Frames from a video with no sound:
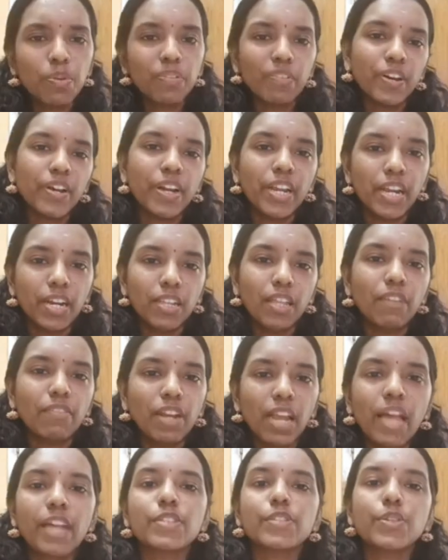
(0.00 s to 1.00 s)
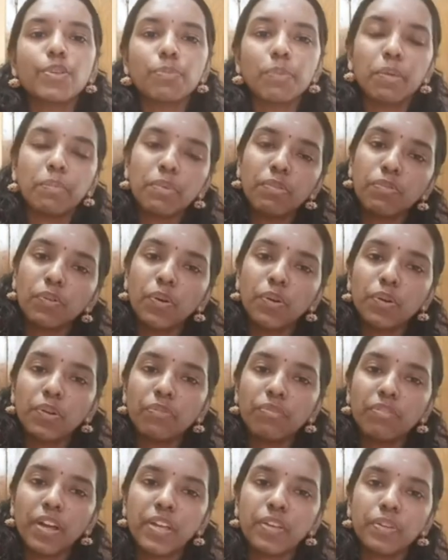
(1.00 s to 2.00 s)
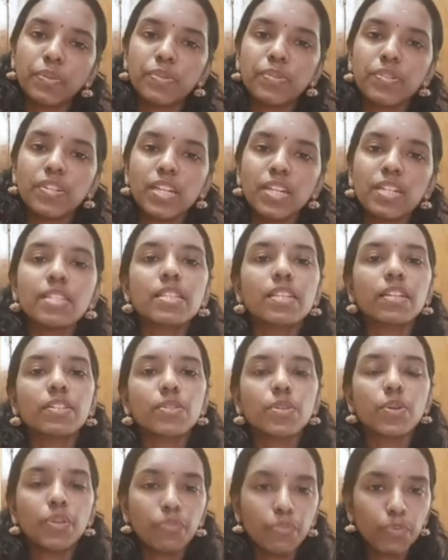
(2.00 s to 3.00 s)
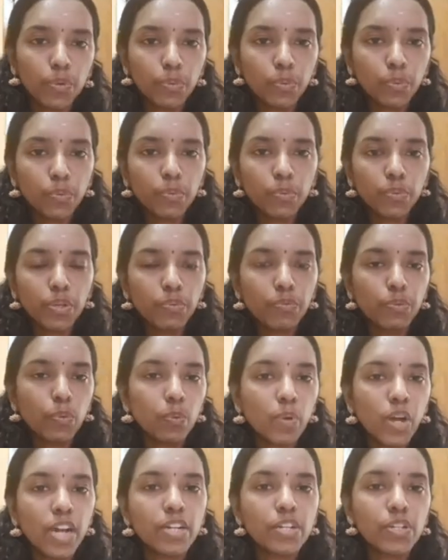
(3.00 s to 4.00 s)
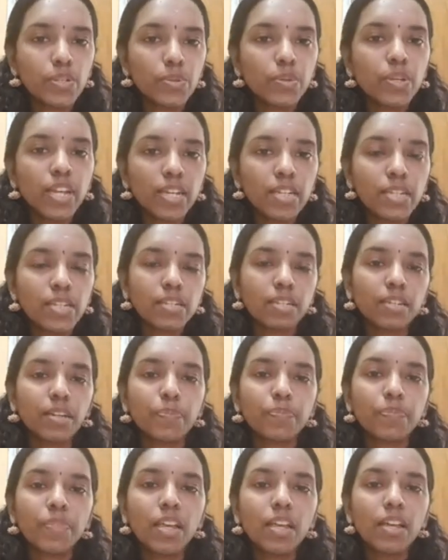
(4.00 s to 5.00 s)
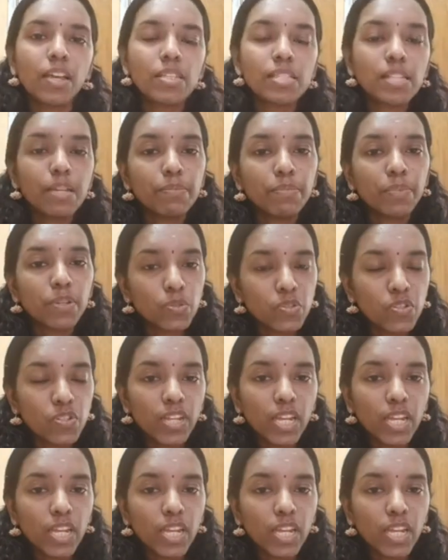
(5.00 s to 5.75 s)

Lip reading: to be worried. They will ask you maybe 4 or 5 questions. So if you want to get some